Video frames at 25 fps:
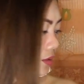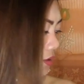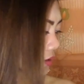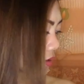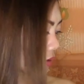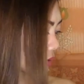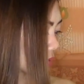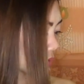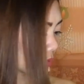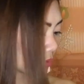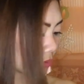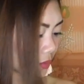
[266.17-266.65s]

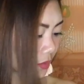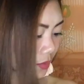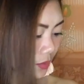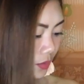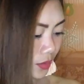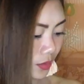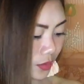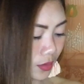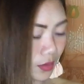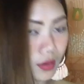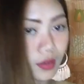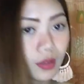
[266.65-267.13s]
So
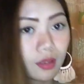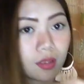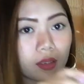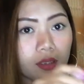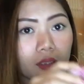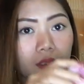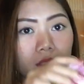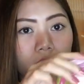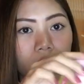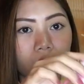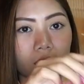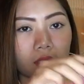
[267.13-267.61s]

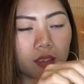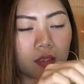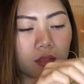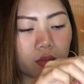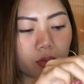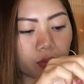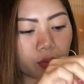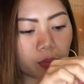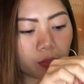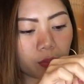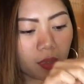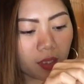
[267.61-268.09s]

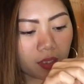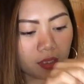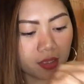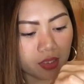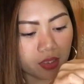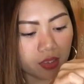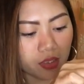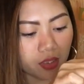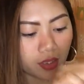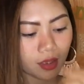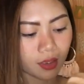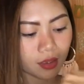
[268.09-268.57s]
ito yung
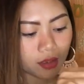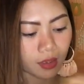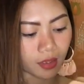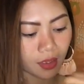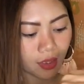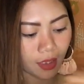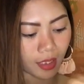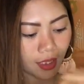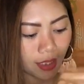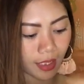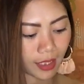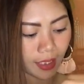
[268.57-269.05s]
box niya,
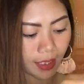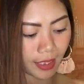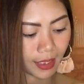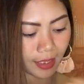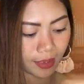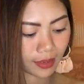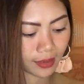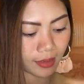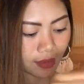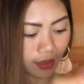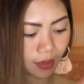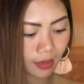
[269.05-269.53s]

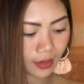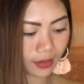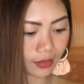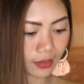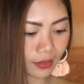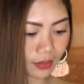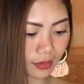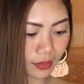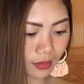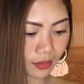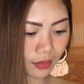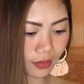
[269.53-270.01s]
and then
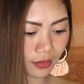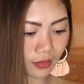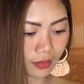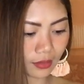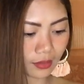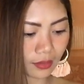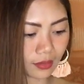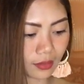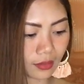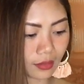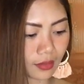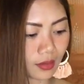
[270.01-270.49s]

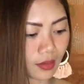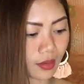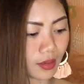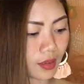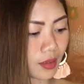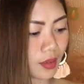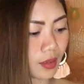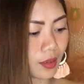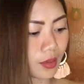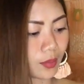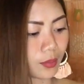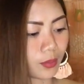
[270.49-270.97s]

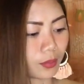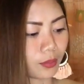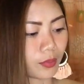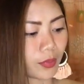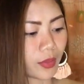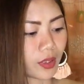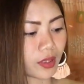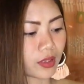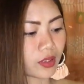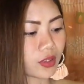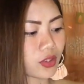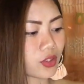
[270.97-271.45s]

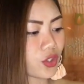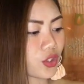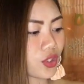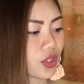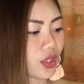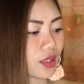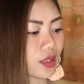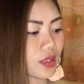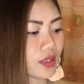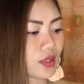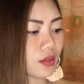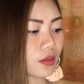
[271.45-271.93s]
meron
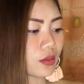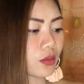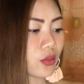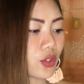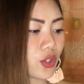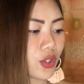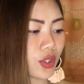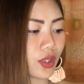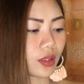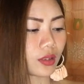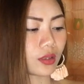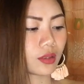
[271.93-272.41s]
siyang
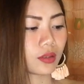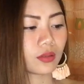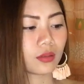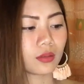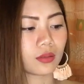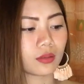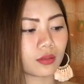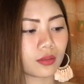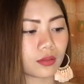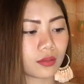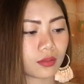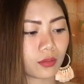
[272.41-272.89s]
solution
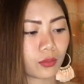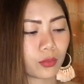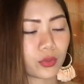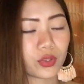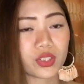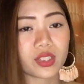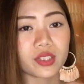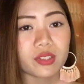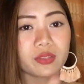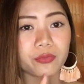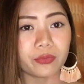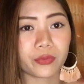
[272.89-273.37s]

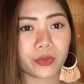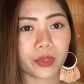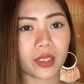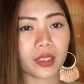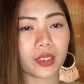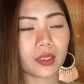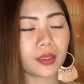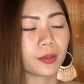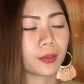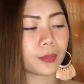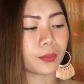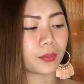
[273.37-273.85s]
which is
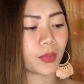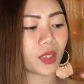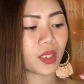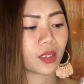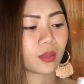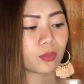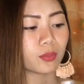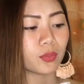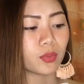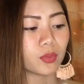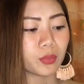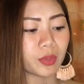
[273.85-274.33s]
free
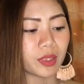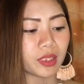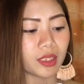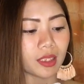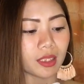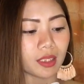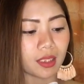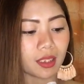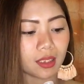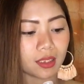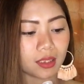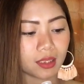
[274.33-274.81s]
pag
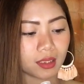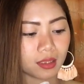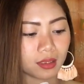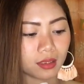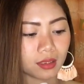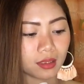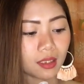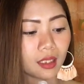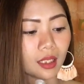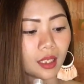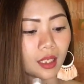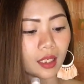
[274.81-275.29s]
bumili ka
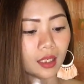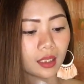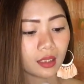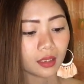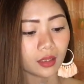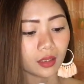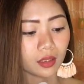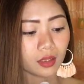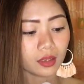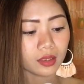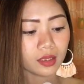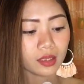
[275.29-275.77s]
ng
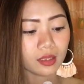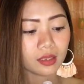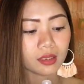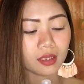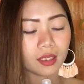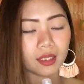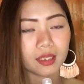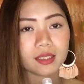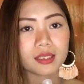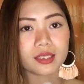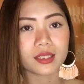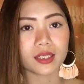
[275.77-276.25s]
contact
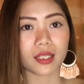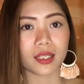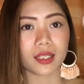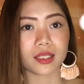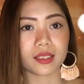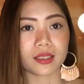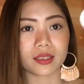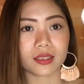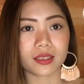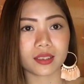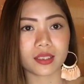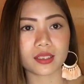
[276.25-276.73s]
lens,
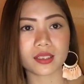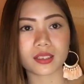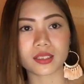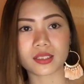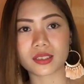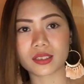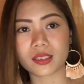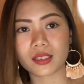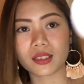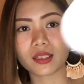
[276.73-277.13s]
and this